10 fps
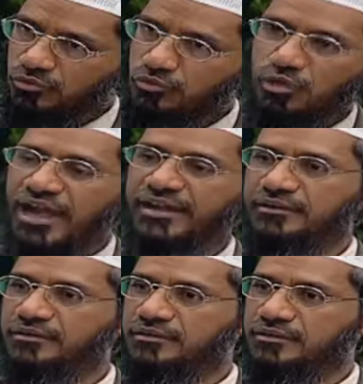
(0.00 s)
who had
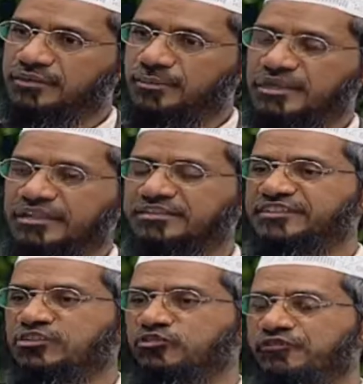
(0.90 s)
the beard the
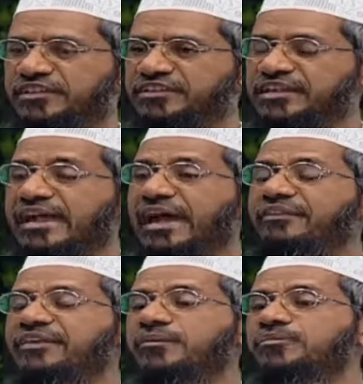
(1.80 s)
size of a fist and
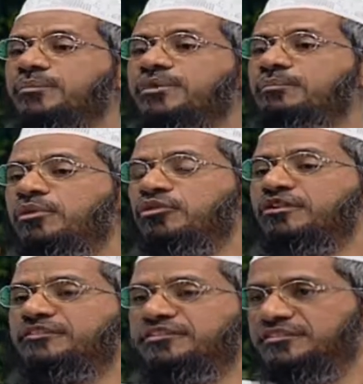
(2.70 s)
they trimmed the beard below the
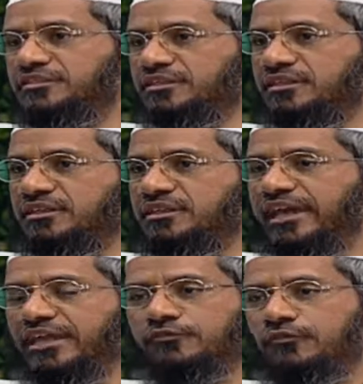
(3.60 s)
fist.
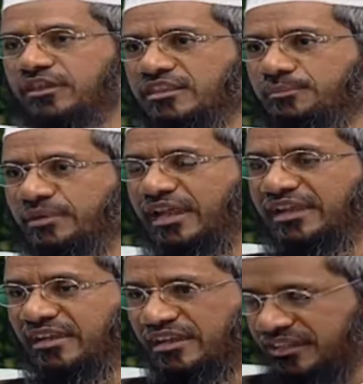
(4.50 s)
Like, for example,
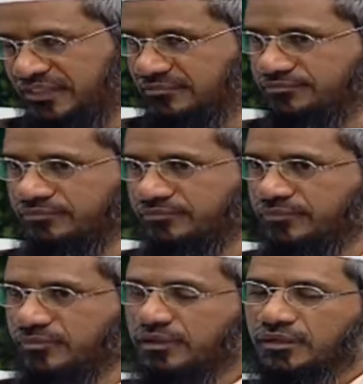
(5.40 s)
An-Nakhil.
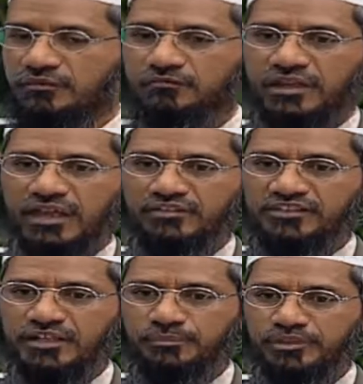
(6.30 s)
We have
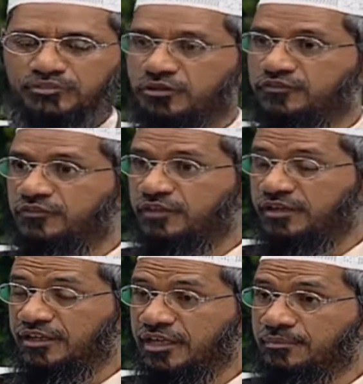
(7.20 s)
examples of
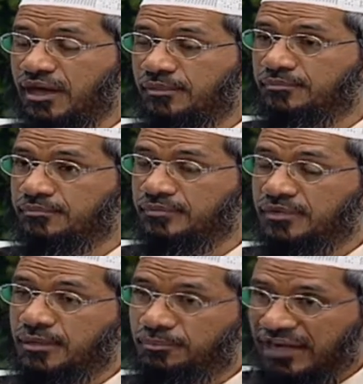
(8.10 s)
Imam
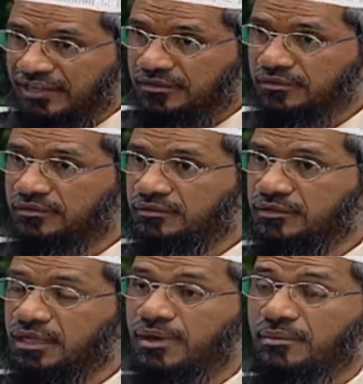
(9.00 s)
Malik,
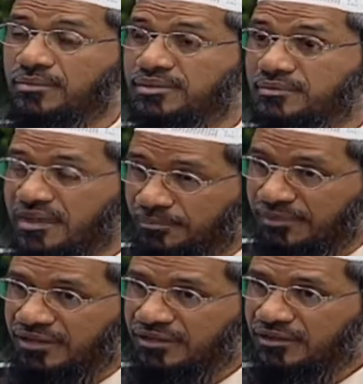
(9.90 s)
Imam Ahmad ibn Hanbal.